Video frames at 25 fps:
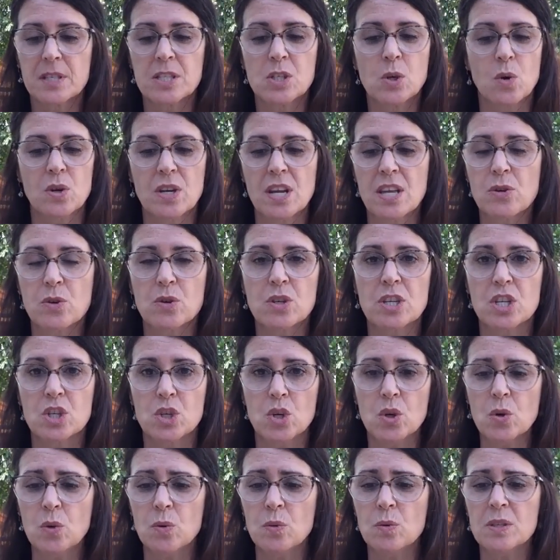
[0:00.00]
So neither
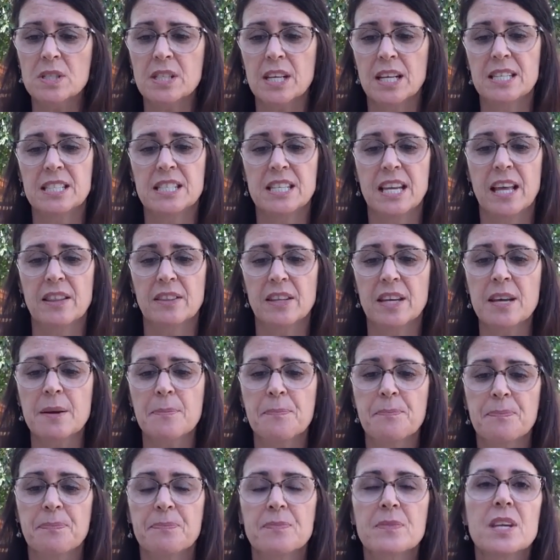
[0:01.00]
did you, said Stanley.
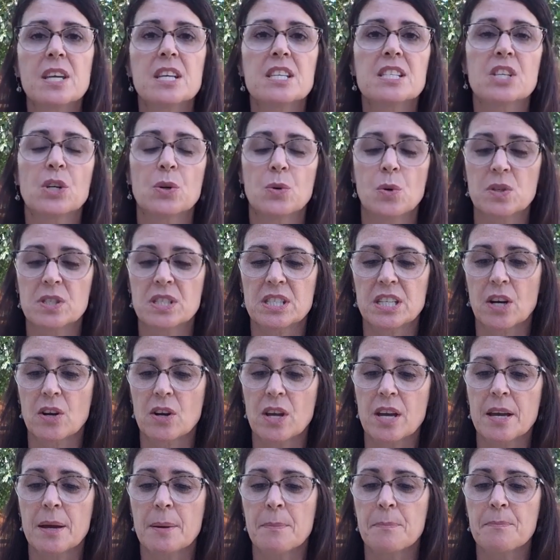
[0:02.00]
Zero
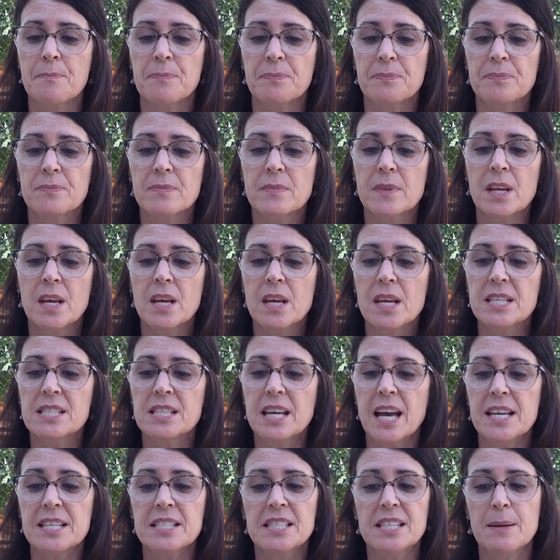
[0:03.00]
stared at him.
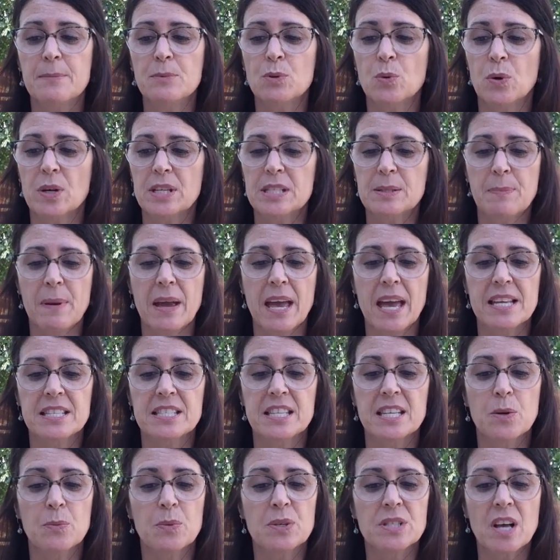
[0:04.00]
His eyes seemed to
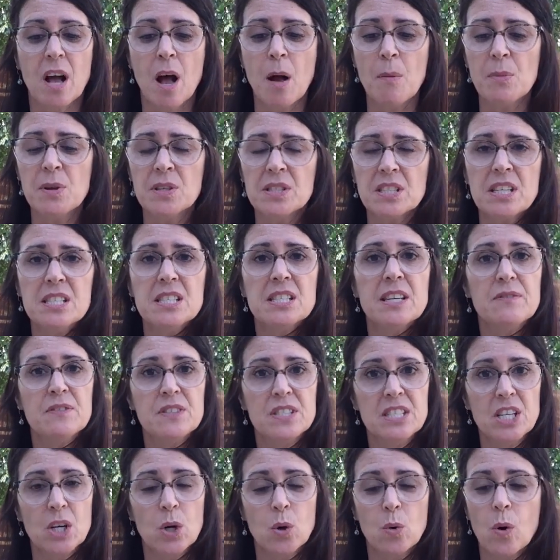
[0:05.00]
expand, and it was almost as if
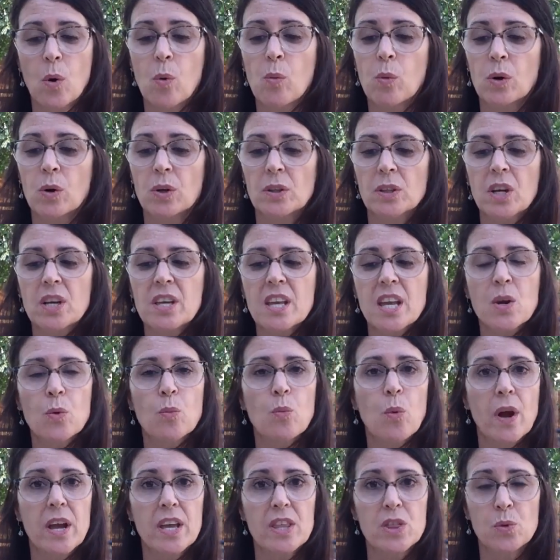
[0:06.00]
Zero were
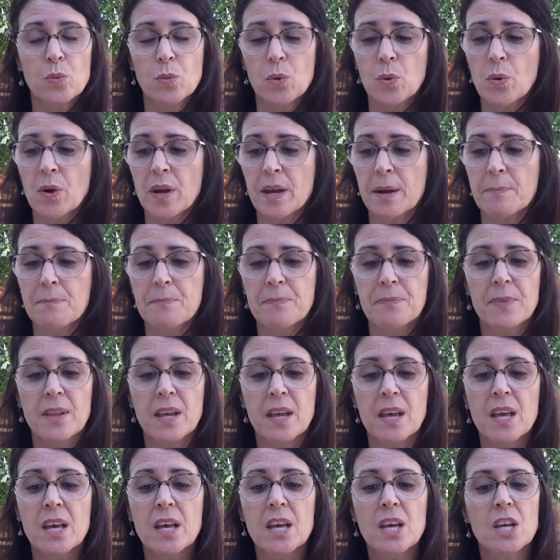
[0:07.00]
looking right through him.
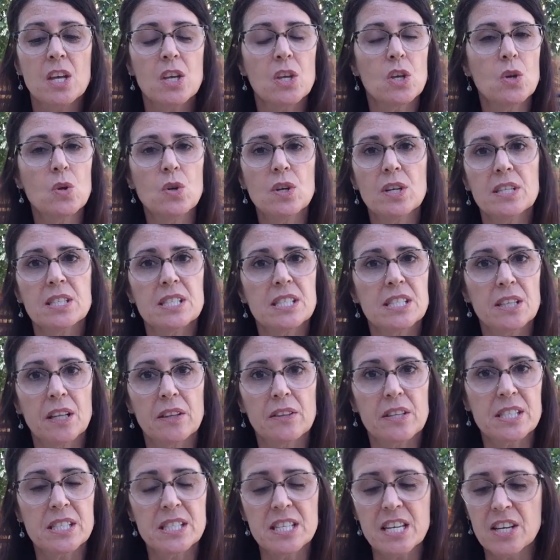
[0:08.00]
You didn't steal
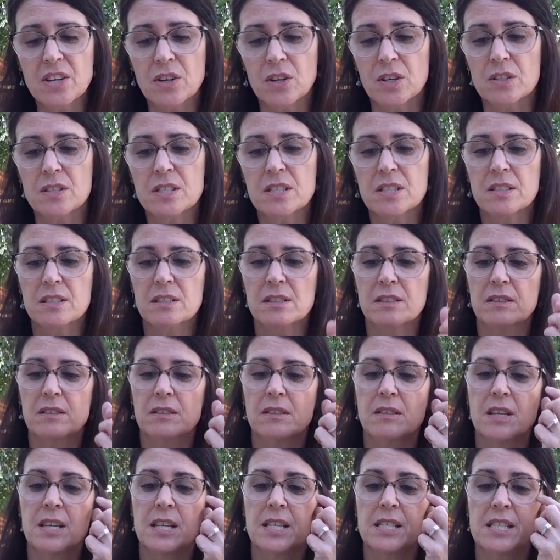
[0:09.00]
the sneakers,
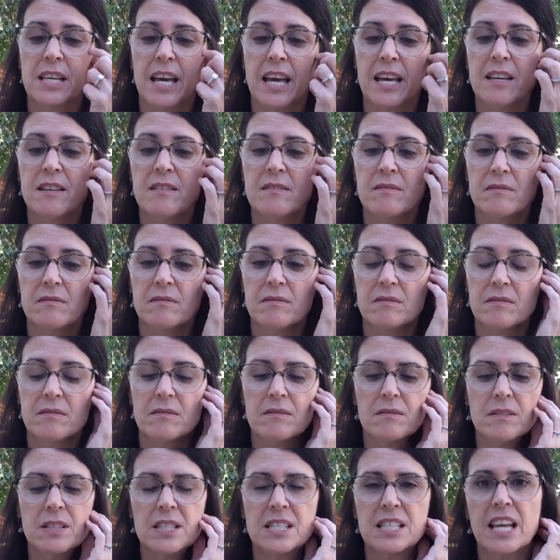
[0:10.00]
he said.
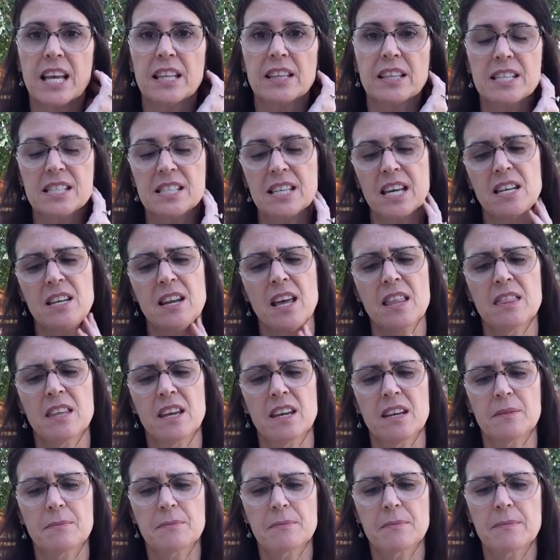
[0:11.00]
Stanley said
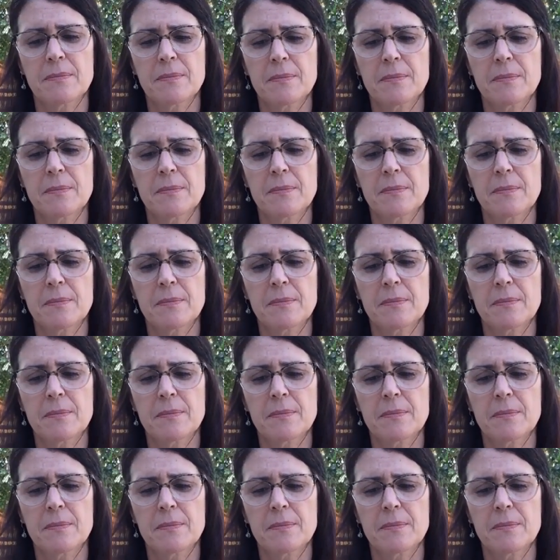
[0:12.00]
nothing.